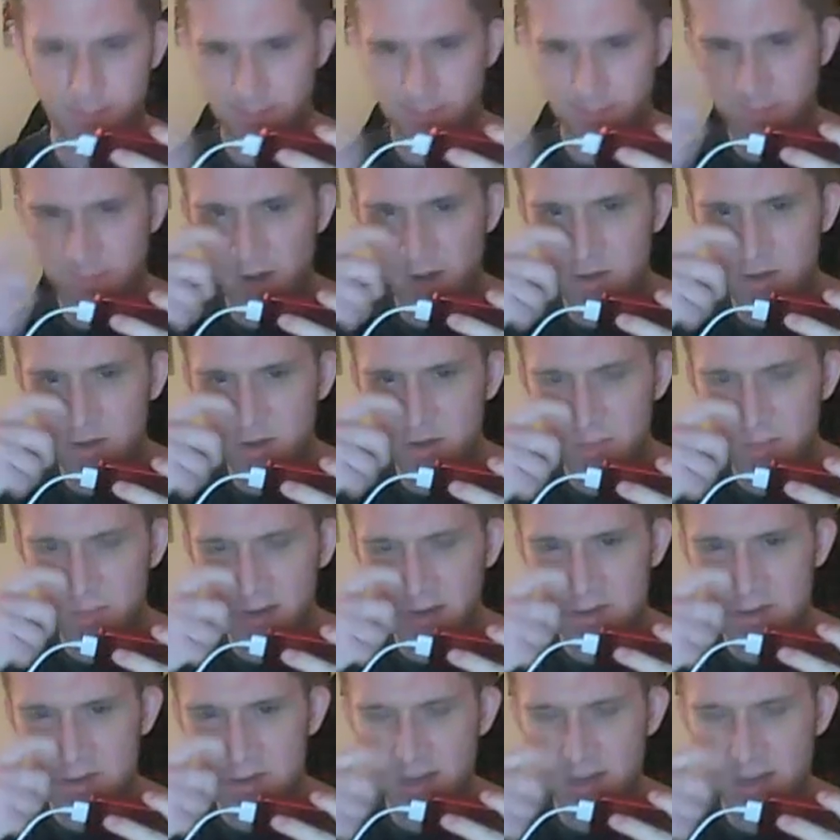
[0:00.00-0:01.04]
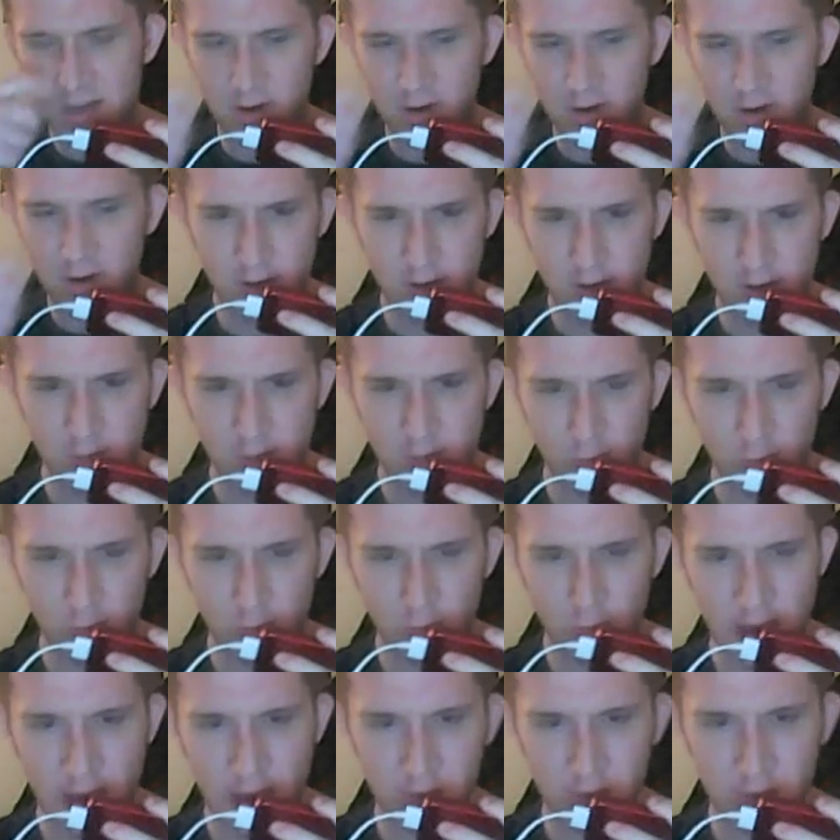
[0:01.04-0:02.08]
Bears players that are already ruled
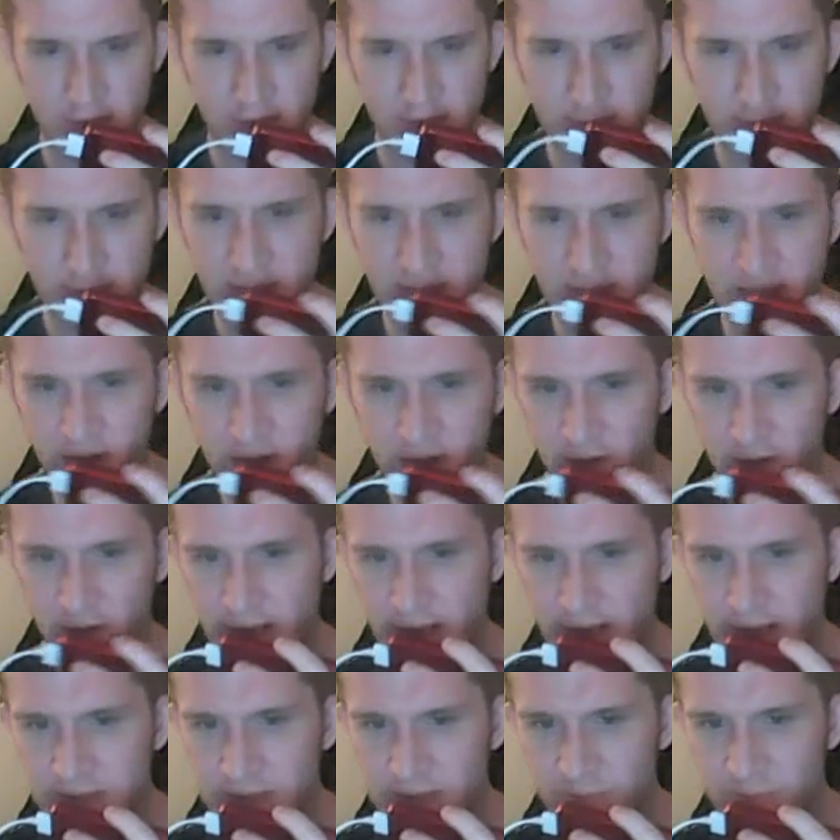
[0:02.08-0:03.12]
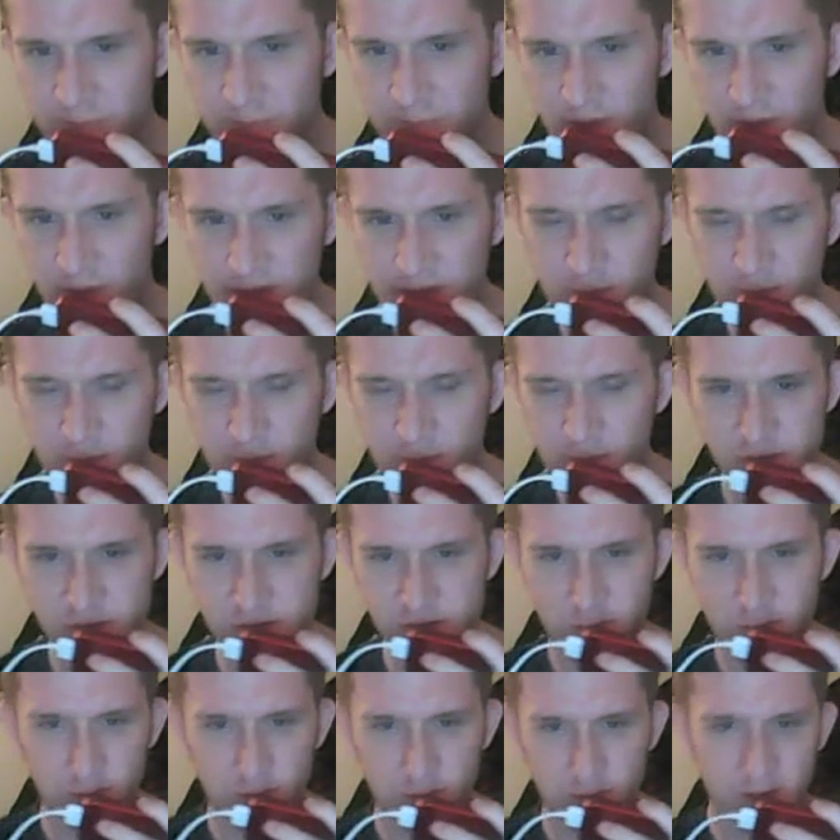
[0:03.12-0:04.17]
out. Linebacker Lance Briggs with a
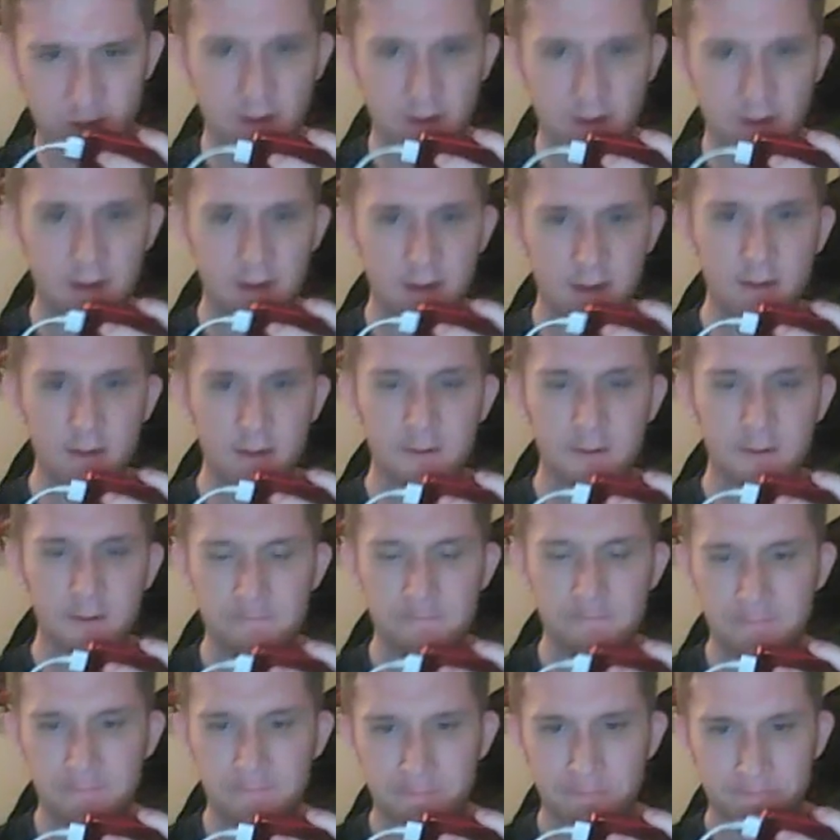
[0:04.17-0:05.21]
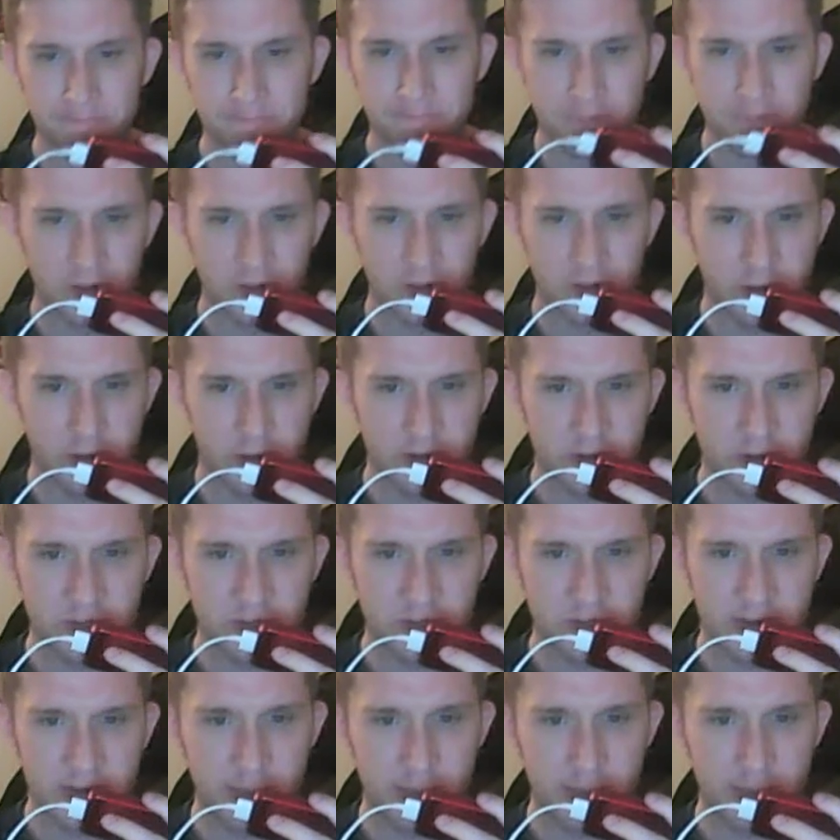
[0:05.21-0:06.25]
shoulder. Long
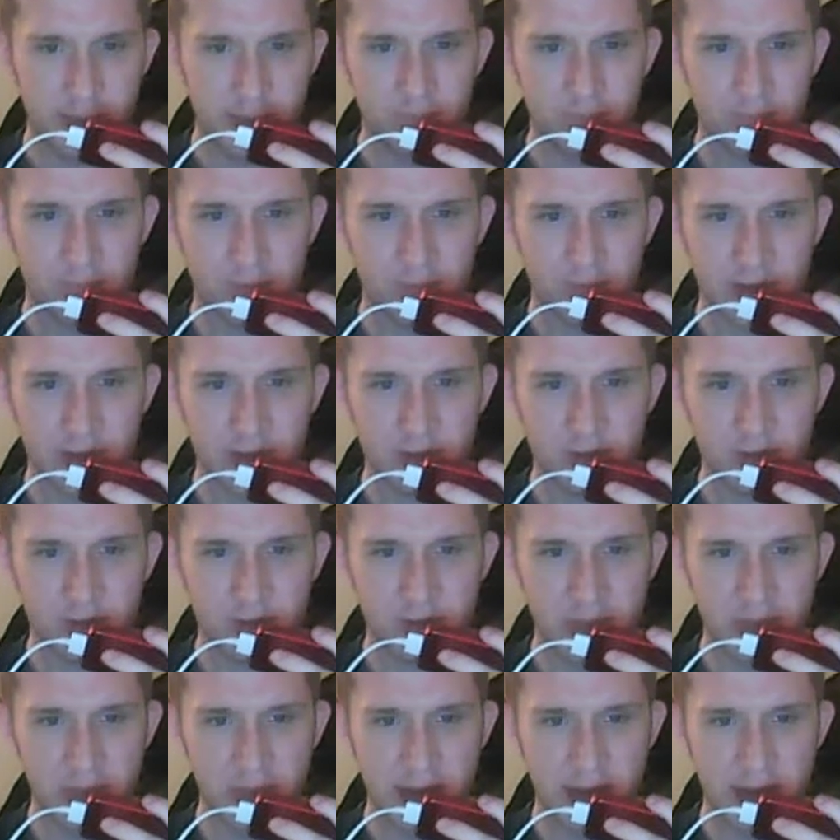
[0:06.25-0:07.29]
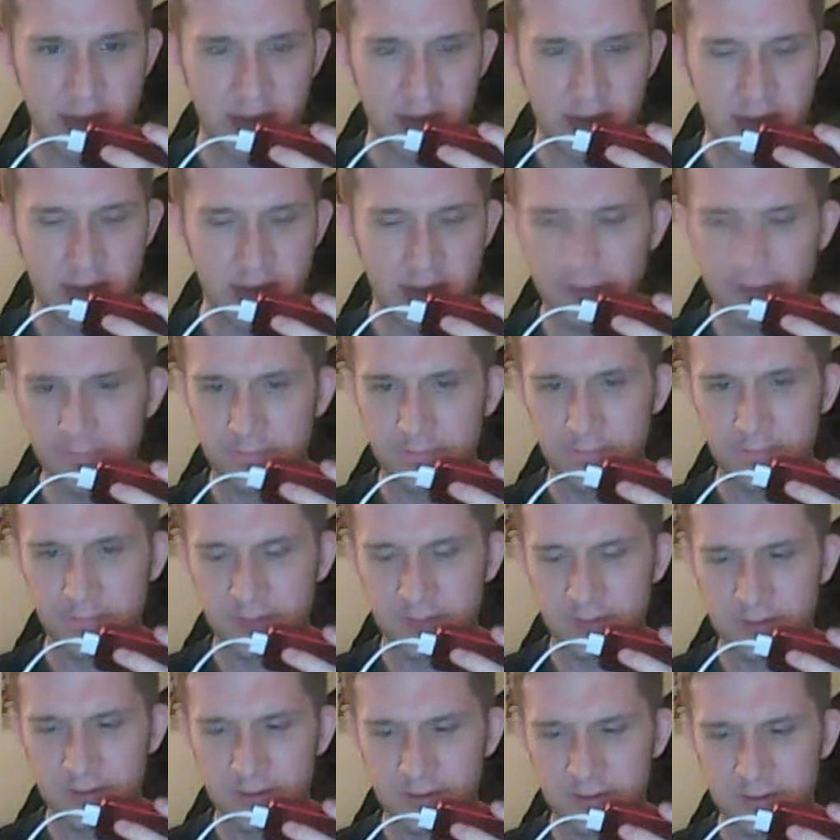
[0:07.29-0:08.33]
snapper Patrick Manley,
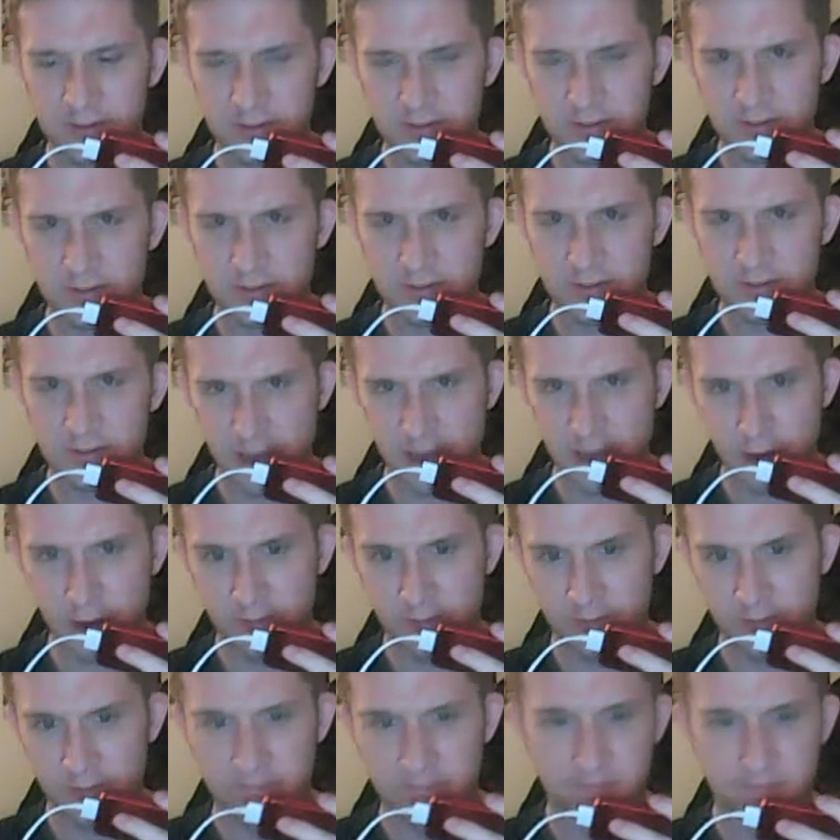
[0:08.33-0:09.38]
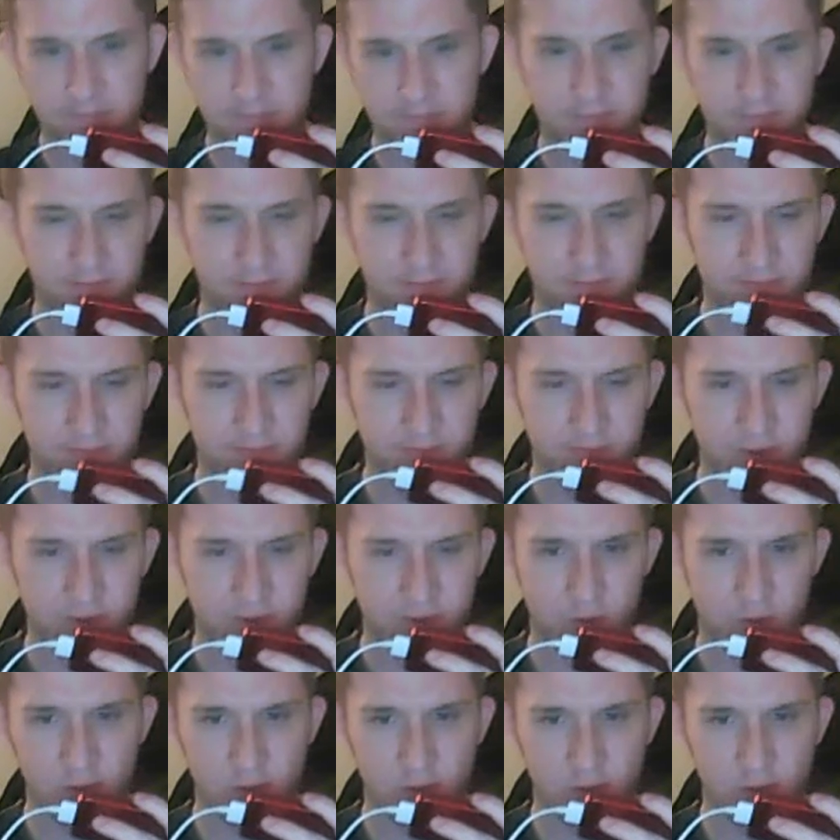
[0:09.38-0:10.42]
that's also the center,
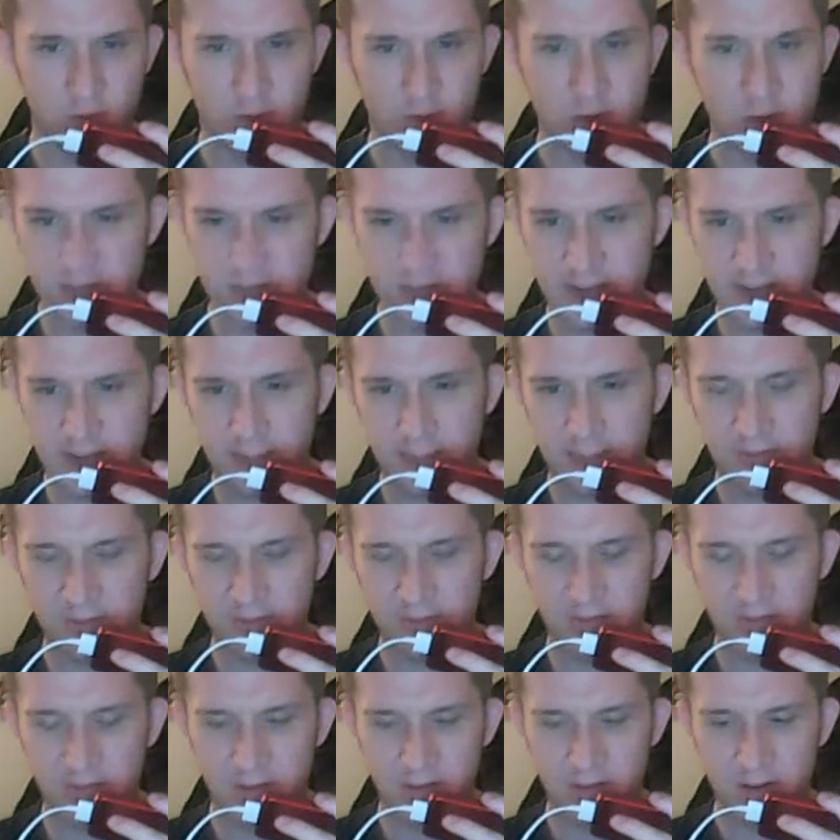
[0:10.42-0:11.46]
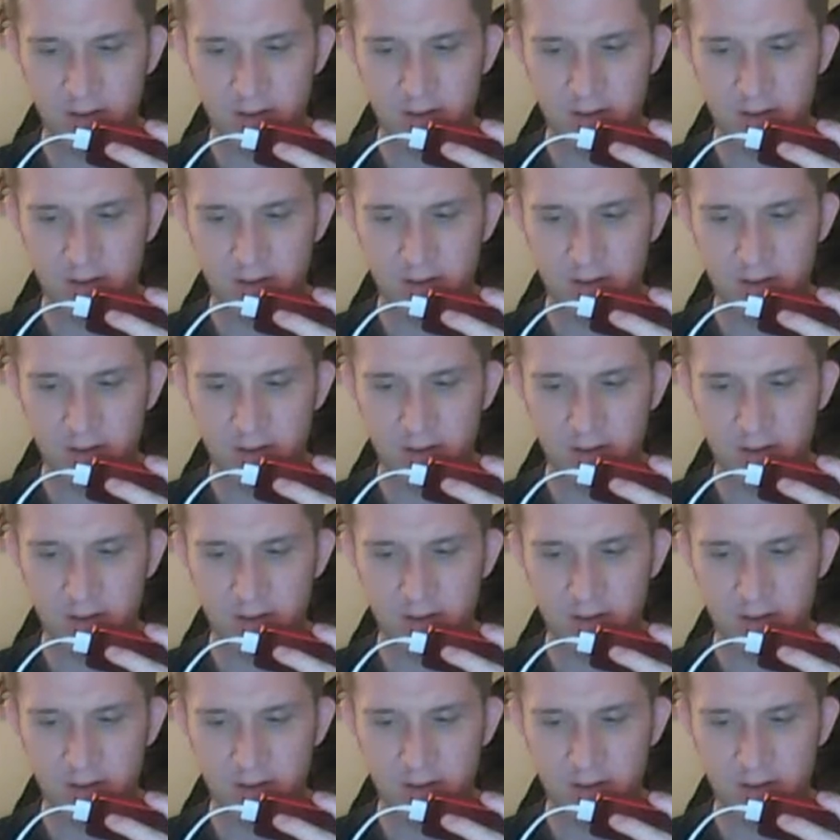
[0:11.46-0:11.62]
or the long snapper for the